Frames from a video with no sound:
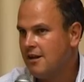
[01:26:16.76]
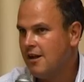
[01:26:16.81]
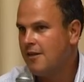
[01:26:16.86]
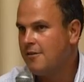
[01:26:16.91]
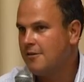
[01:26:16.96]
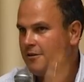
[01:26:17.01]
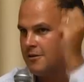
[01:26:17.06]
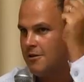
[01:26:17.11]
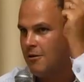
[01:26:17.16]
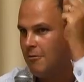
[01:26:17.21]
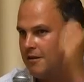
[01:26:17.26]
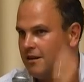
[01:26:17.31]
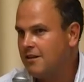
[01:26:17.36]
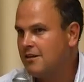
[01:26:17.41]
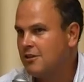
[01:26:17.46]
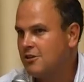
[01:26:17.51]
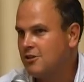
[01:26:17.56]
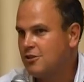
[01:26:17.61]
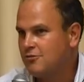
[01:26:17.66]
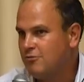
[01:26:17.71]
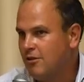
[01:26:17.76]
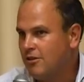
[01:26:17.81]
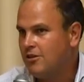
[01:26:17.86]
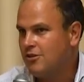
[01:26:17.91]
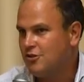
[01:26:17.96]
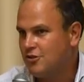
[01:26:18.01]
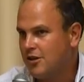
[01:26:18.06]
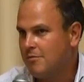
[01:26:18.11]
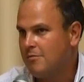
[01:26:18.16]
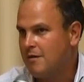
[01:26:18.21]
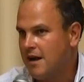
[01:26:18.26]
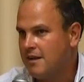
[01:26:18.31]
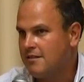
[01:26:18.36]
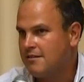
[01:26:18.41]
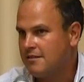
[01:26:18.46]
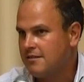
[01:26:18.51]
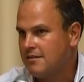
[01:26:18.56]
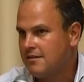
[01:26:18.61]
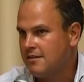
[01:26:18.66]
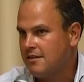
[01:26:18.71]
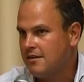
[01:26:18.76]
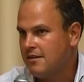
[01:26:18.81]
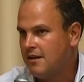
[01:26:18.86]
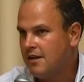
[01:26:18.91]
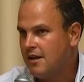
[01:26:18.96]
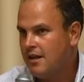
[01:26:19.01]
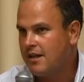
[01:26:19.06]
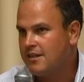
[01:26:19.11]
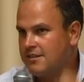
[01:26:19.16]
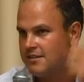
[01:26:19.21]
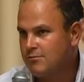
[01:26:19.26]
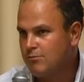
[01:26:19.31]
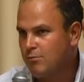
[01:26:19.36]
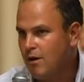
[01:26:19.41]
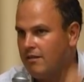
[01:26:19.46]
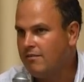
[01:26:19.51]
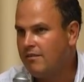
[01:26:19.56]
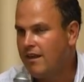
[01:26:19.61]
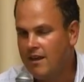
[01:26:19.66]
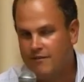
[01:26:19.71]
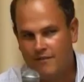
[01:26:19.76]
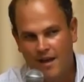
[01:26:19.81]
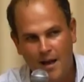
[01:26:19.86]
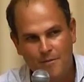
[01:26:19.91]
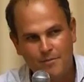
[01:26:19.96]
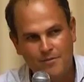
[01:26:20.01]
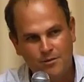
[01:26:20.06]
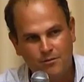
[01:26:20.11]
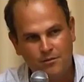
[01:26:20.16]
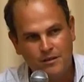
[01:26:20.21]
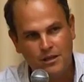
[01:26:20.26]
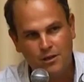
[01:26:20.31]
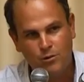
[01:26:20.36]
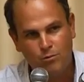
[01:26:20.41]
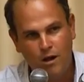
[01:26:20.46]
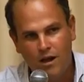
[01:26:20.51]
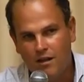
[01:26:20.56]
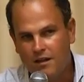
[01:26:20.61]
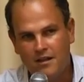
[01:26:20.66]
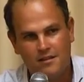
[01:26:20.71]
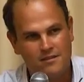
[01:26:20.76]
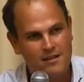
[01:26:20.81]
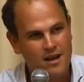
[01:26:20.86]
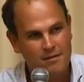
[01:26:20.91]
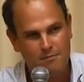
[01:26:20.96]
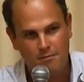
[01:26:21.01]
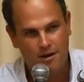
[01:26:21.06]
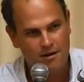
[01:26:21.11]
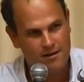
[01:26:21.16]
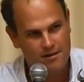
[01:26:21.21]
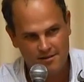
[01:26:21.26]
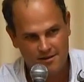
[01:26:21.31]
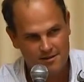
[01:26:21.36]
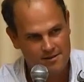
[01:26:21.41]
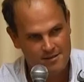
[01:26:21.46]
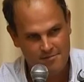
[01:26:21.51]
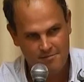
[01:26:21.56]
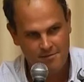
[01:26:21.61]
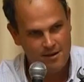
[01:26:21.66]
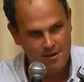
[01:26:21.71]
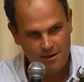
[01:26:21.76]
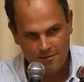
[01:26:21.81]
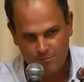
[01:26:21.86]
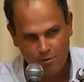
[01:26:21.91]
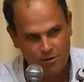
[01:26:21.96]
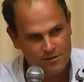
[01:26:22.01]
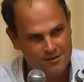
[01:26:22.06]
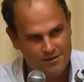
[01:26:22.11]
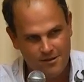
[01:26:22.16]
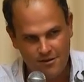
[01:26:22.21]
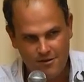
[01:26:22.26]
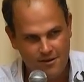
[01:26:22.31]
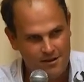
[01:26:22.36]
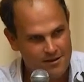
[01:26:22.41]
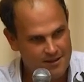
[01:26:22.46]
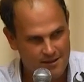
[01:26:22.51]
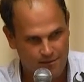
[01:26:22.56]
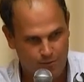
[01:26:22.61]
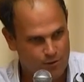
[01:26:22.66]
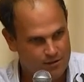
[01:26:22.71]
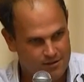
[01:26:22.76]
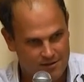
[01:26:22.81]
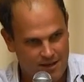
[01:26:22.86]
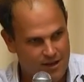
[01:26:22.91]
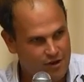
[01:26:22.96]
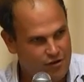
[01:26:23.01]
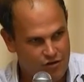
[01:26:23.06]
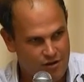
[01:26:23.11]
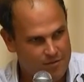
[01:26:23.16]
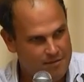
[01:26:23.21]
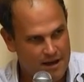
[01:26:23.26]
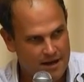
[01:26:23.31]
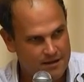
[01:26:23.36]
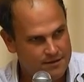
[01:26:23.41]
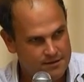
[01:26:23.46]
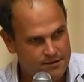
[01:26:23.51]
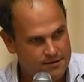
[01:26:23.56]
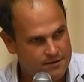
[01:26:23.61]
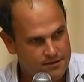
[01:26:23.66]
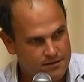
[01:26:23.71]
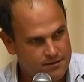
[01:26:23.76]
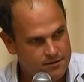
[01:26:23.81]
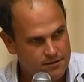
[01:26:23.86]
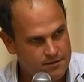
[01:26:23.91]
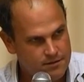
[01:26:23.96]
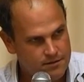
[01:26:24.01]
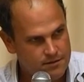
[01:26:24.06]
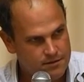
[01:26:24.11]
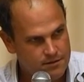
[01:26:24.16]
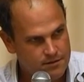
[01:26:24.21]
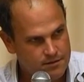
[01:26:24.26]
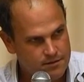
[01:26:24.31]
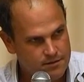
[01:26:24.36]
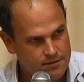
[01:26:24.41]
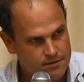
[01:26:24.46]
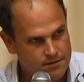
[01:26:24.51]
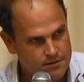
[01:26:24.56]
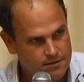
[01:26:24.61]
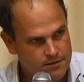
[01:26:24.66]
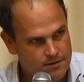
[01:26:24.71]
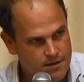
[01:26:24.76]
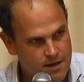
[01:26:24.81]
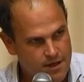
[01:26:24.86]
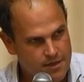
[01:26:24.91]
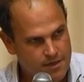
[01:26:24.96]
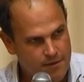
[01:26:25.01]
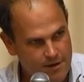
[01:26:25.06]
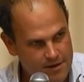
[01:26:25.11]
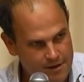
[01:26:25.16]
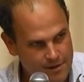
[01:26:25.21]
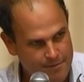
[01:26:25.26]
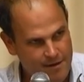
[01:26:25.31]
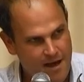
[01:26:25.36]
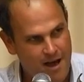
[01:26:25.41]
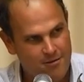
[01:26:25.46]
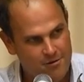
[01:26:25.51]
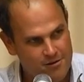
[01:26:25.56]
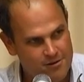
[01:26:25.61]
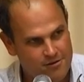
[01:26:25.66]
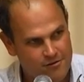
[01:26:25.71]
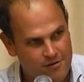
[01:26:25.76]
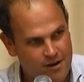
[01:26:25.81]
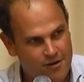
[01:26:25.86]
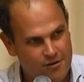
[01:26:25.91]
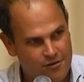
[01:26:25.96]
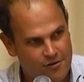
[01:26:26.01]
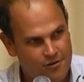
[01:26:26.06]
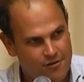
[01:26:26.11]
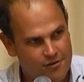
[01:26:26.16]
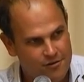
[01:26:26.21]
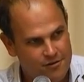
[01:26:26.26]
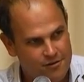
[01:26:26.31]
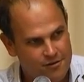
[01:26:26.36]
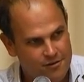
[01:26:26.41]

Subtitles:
There's no one in control in Shabbat. It's one day of absolute equality. It's not Marxism. There is a Motzei Shabbat. There is a power structure.